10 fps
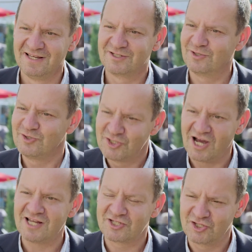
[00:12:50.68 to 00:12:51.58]
to
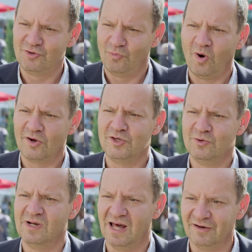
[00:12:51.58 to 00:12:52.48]
just do what
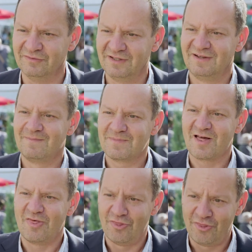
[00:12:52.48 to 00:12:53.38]
you love.
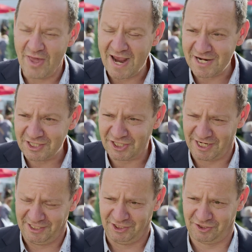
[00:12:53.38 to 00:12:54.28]
Then
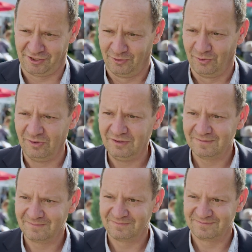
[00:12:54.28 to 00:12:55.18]
change to law,
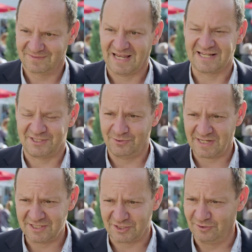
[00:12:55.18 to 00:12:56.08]
as you
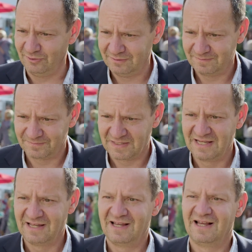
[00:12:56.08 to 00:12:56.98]
can do,
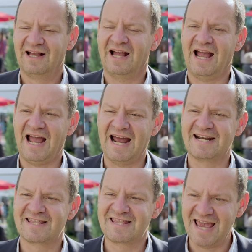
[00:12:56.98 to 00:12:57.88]

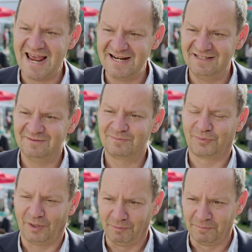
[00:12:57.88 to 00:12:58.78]
and then
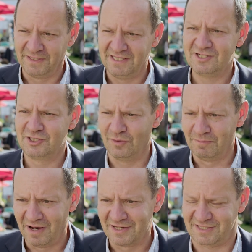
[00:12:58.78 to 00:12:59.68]
probably do a
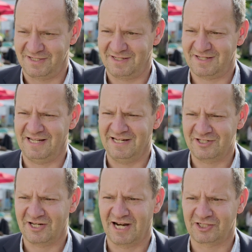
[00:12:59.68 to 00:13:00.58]
master's in
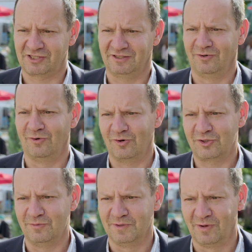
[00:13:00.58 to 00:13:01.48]
international law or
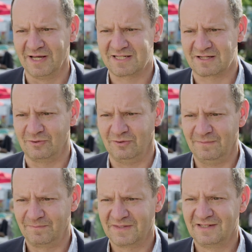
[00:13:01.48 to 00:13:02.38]
human rights law.
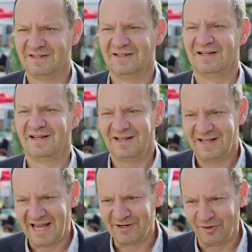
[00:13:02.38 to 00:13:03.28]

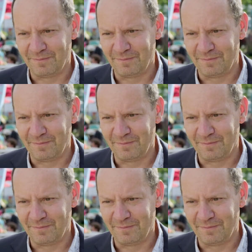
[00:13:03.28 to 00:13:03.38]
And on